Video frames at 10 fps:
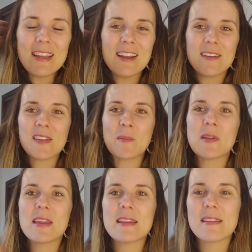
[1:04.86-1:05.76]
So some
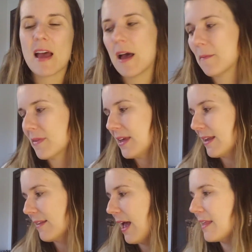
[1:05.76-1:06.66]
of these
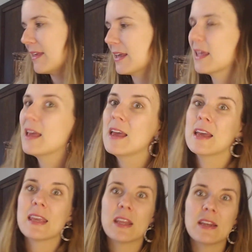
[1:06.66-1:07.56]
things I think
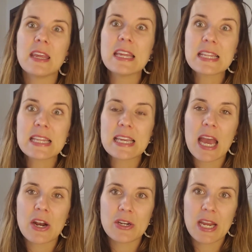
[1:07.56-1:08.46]
can easily
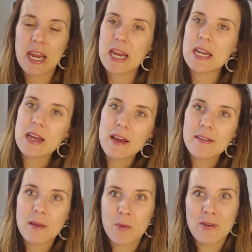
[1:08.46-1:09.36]
entertain
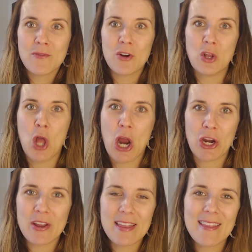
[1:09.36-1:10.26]
someone for
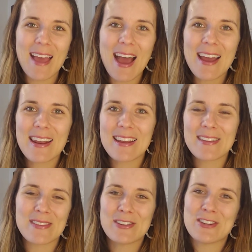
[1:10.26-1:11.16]
longer than that,
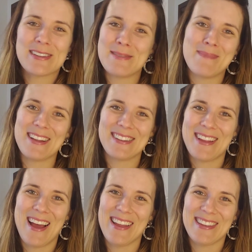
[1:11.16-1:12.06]
and so it just depends
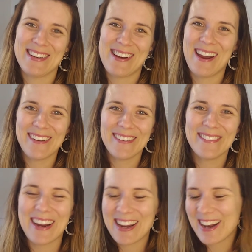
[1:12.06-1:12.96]
on the child,
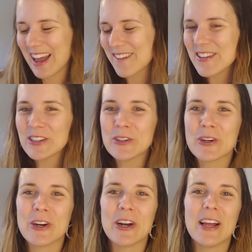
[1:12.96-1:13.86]
right? I have a
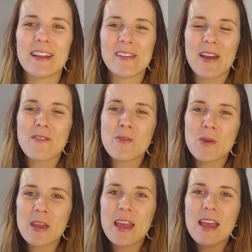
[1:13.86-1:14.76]
little girl, so I have three